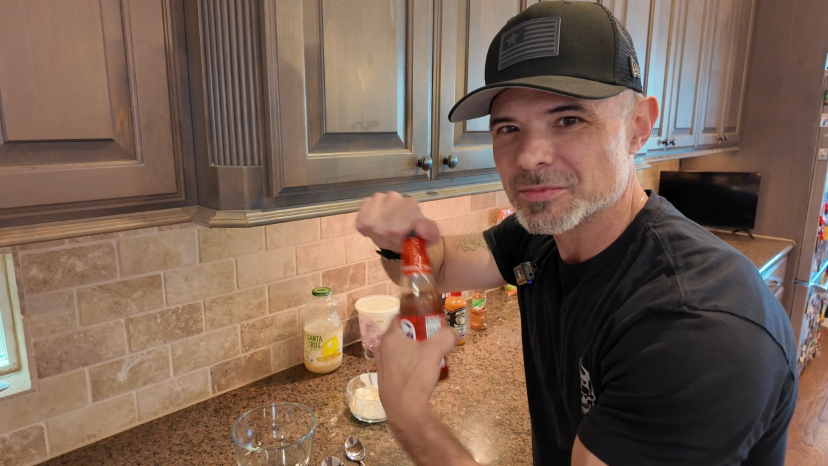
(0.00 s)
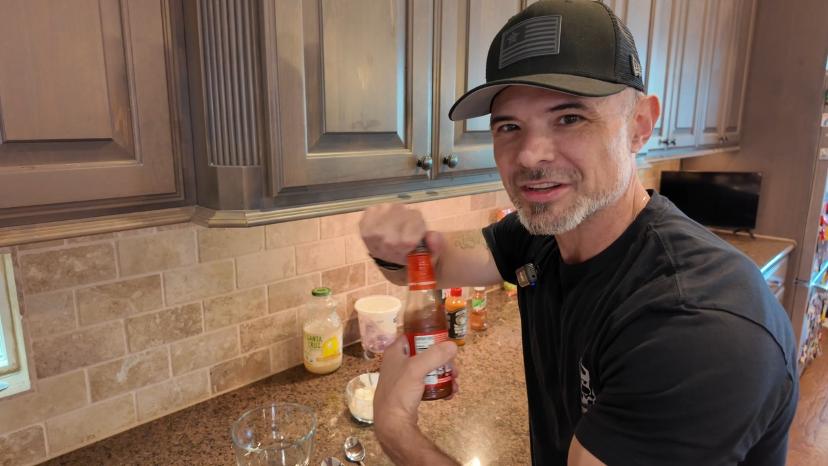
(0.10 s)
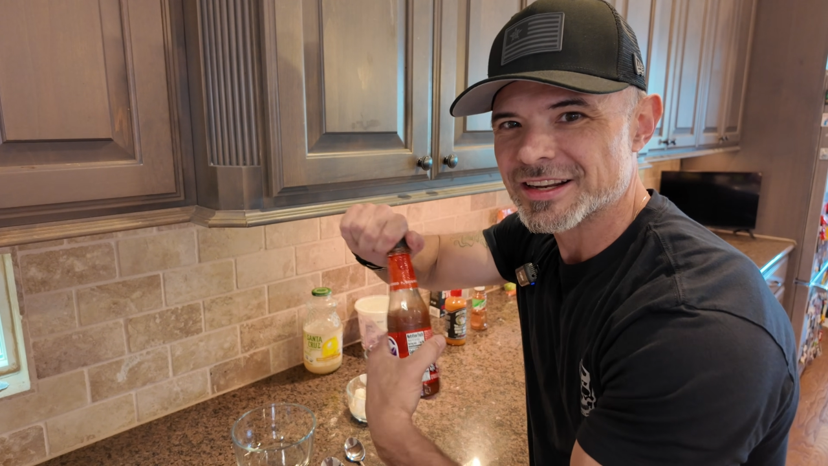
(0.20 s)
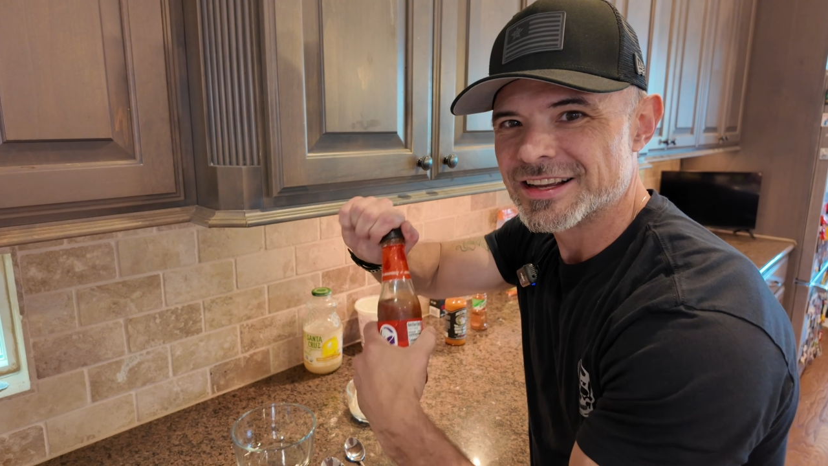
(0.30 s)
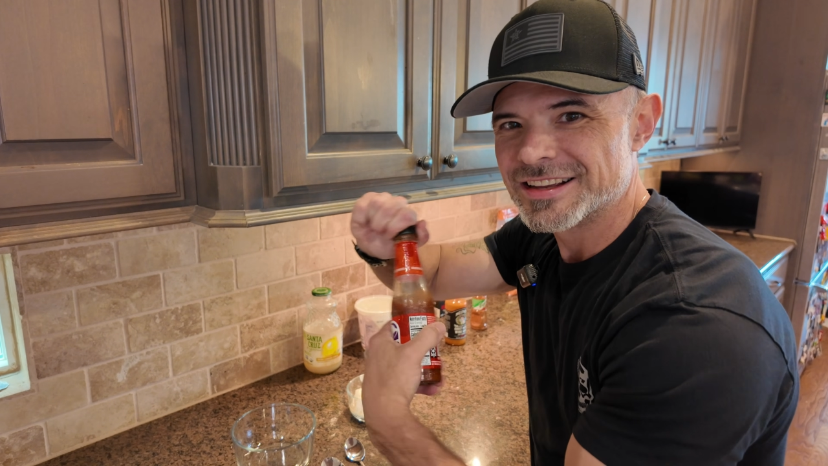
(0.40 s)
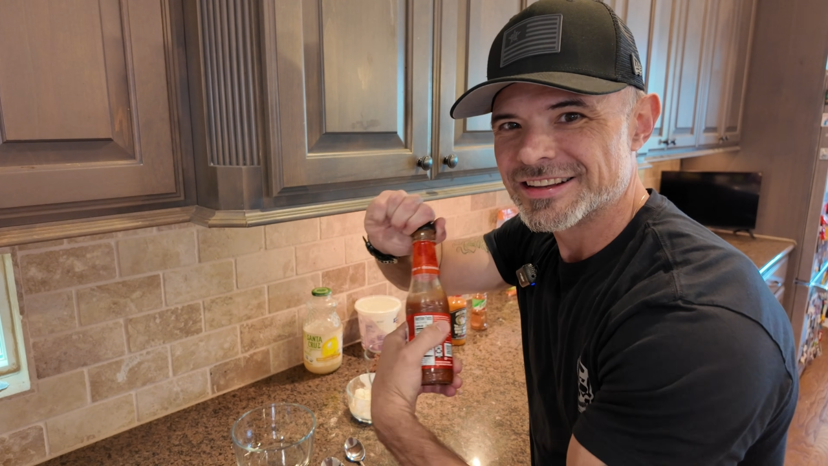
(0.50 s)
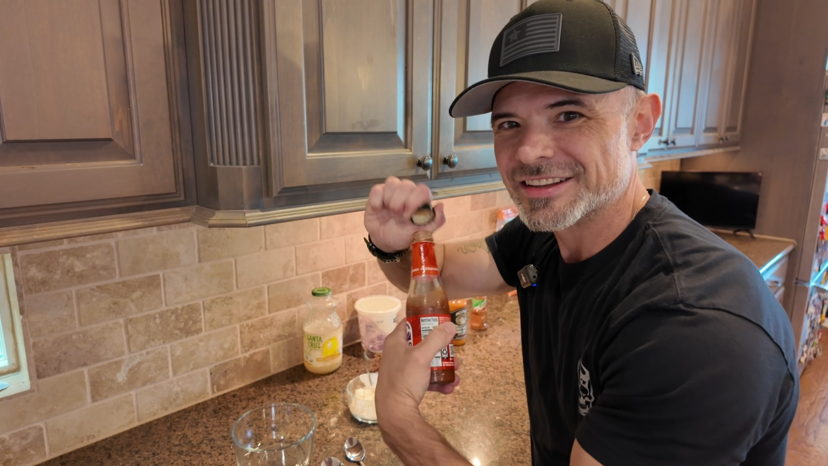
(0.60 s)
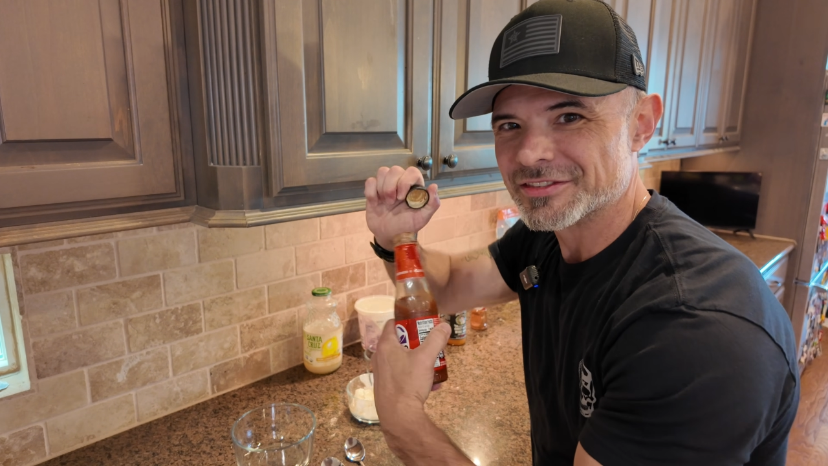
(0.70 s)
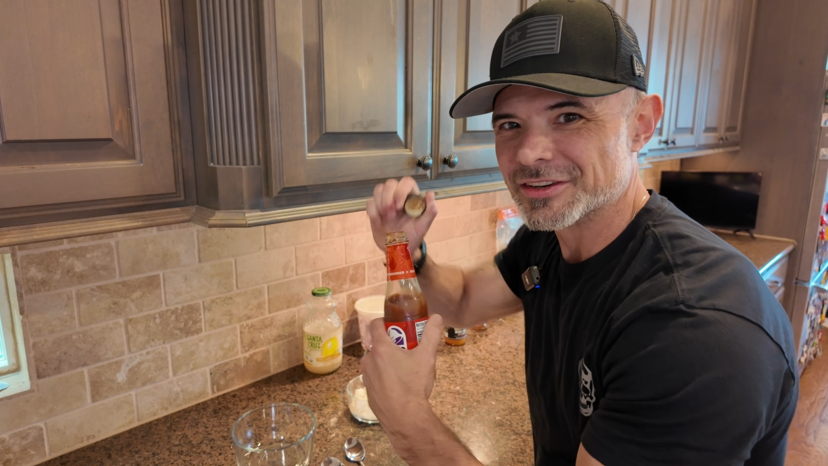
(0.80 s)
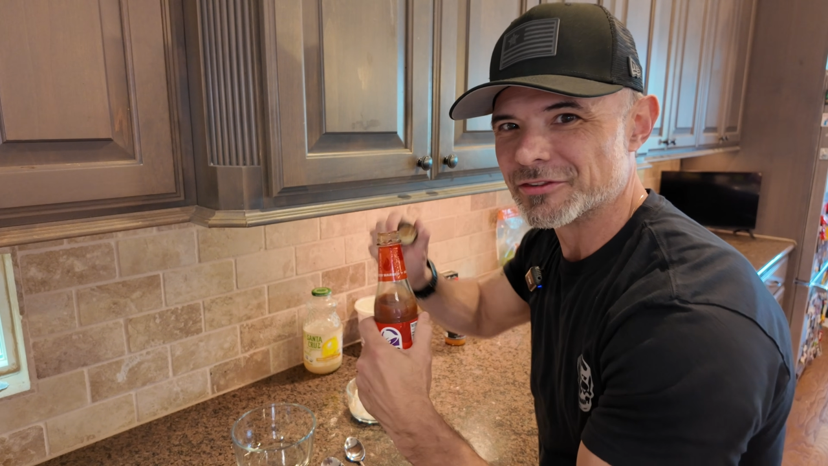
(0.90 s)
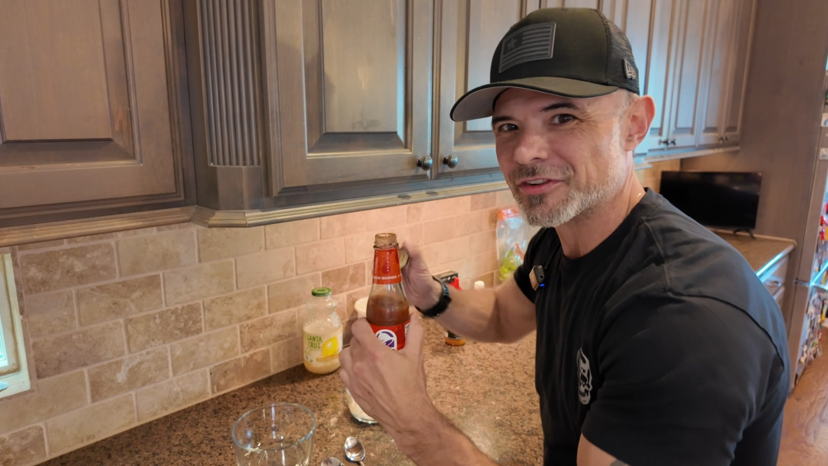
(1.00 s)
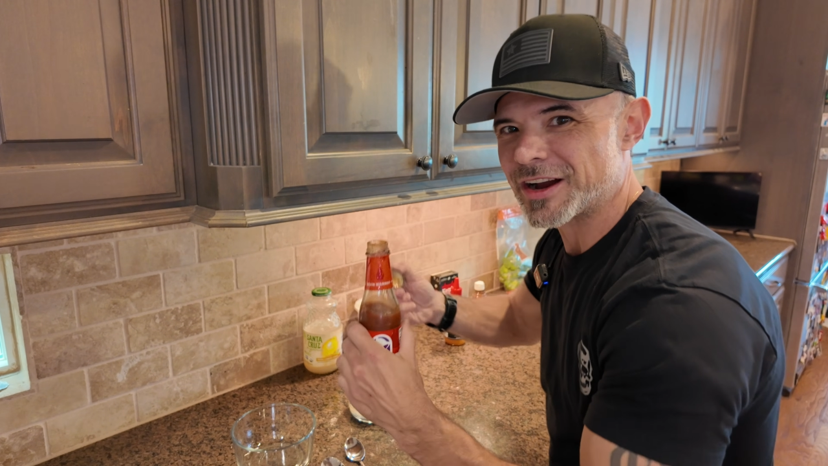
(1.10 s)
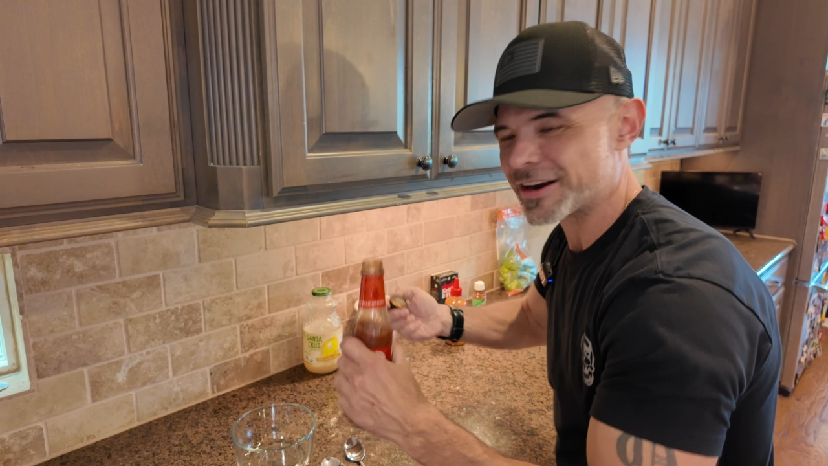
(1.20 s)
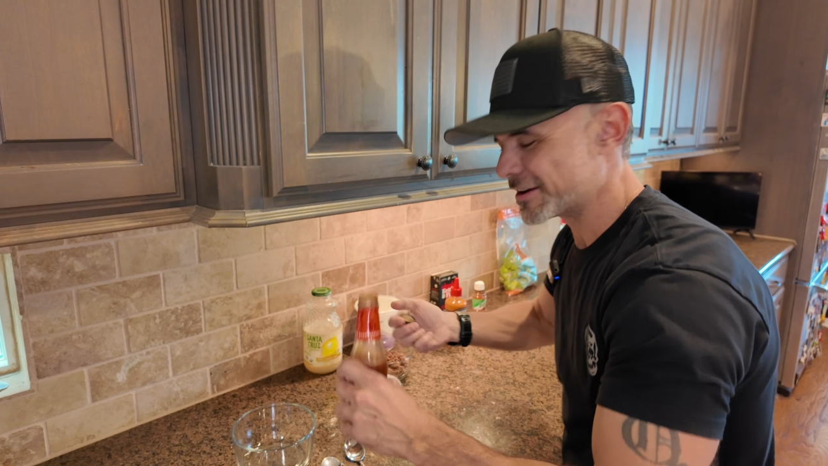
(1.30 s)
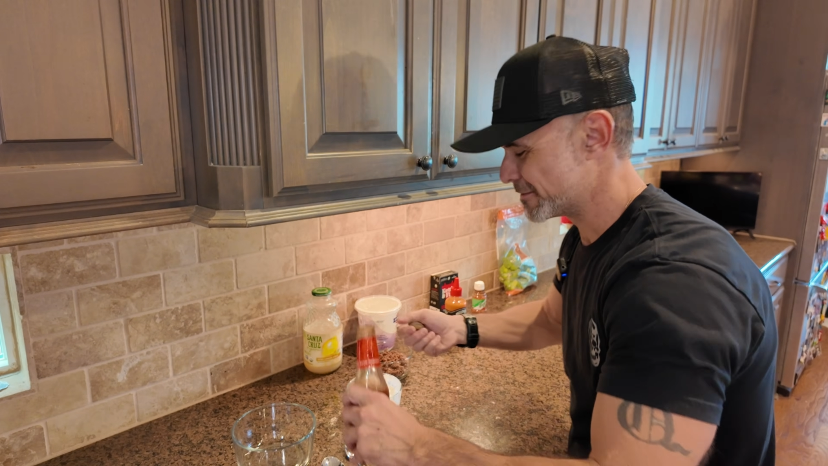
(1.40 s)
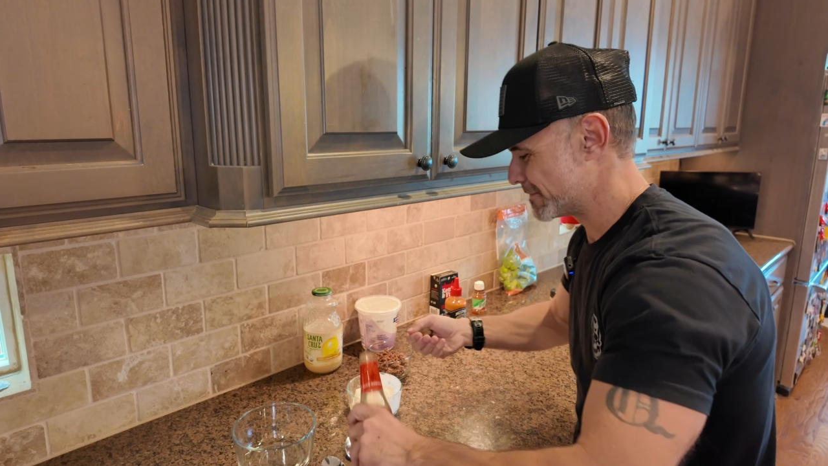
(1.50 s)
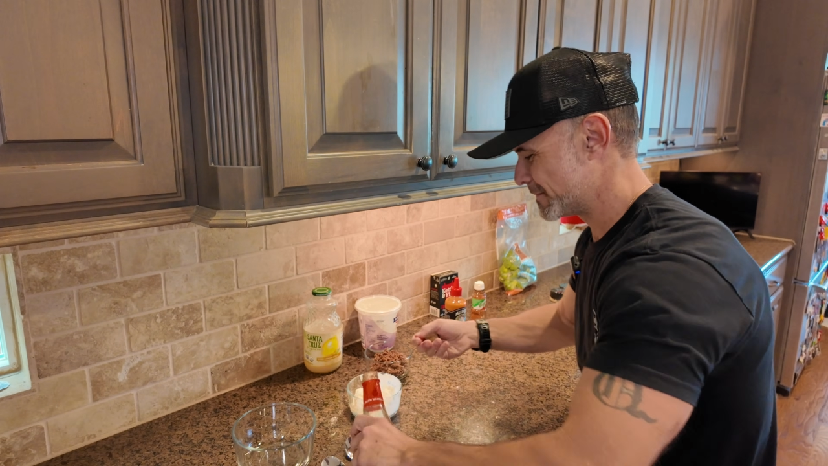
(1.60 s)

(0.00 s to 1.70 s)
but it gives it a little fire.